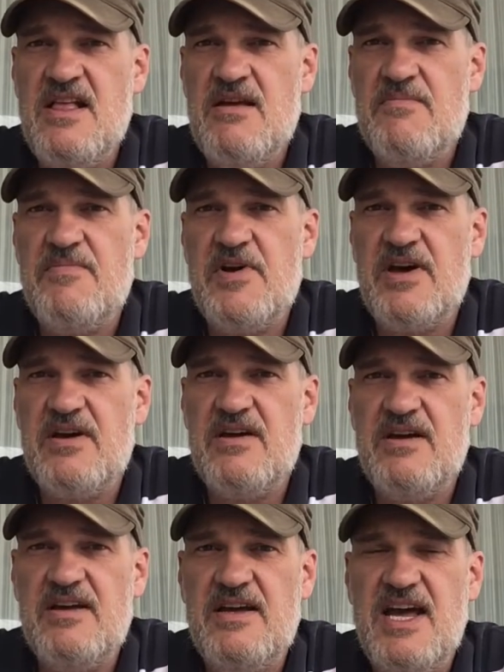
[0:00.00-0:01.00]
but
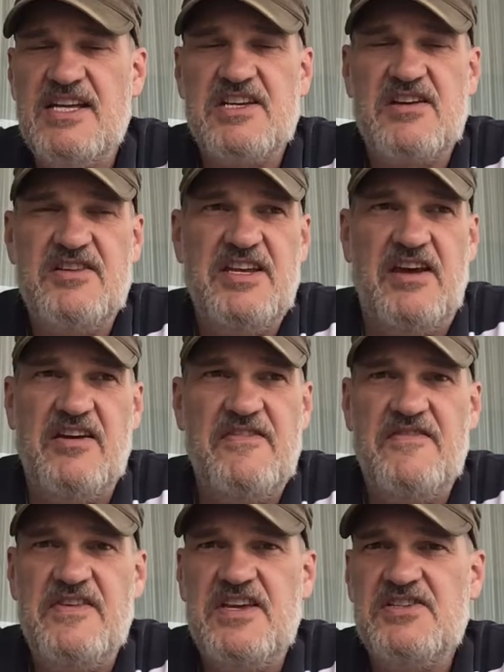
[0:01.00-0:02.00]
as you
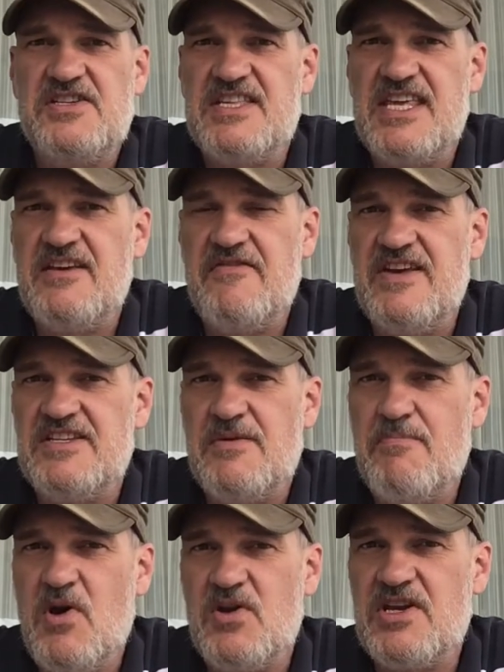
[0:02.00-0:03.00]
can just think of it as a
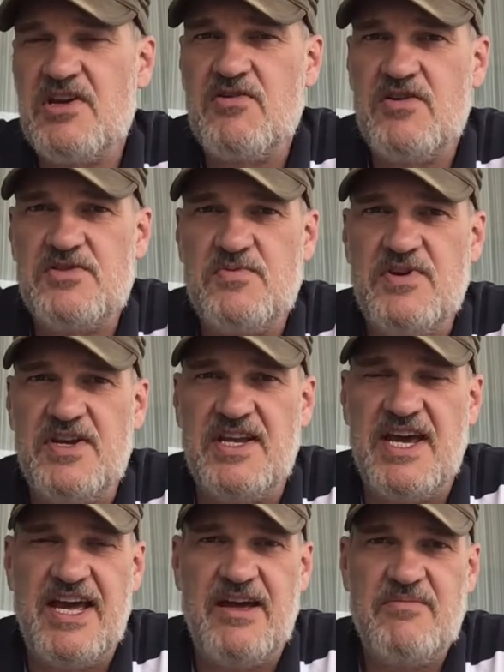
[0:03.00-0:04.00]
modern
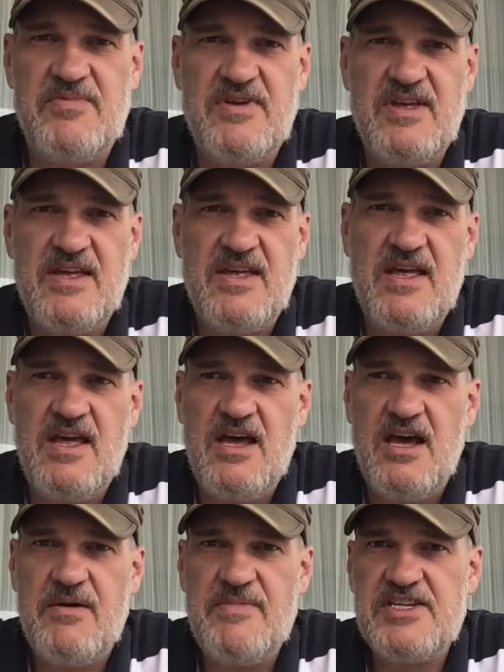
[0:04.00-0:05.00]
crossword app.
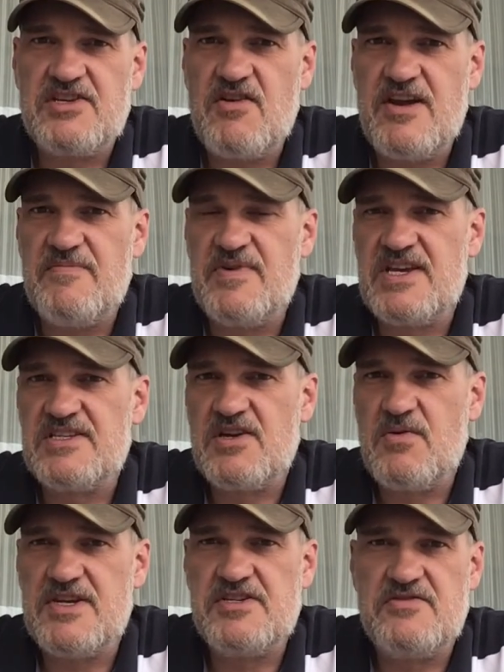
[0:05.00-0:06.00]
It's great because the
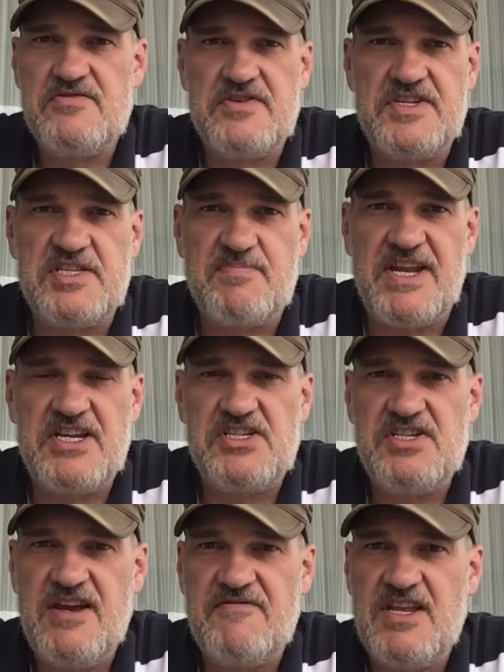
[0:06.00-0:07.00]
questions are in
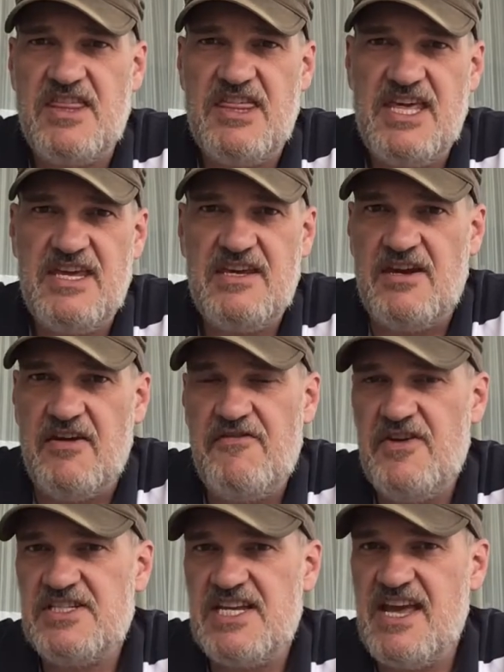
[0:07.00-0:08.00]
Spanish, and you have to think.
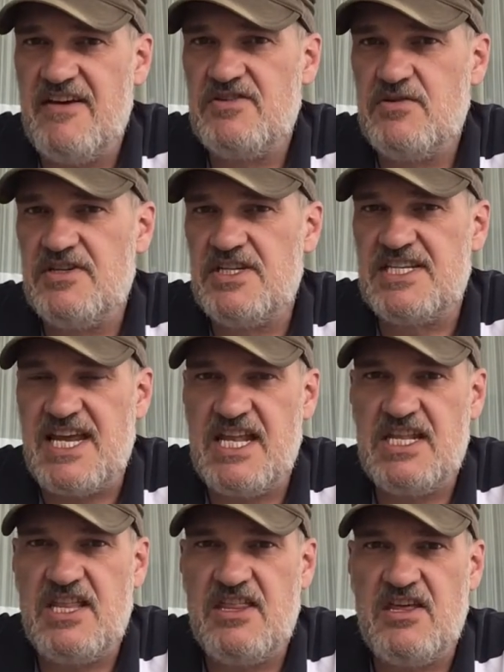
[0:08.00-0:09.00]
Firstly, you have to
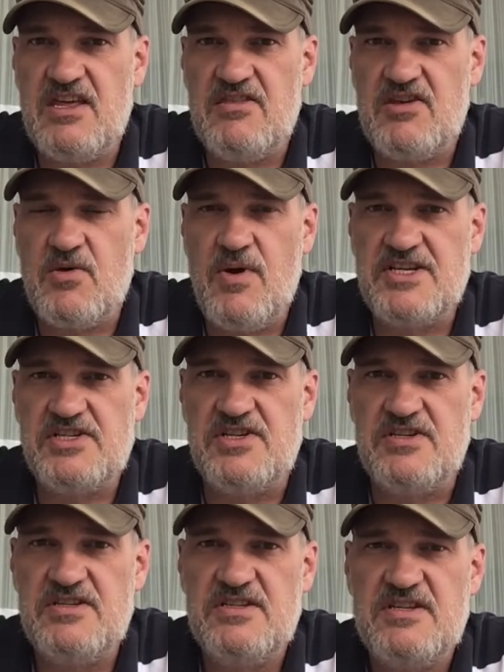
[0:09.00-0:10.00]
understand the questions,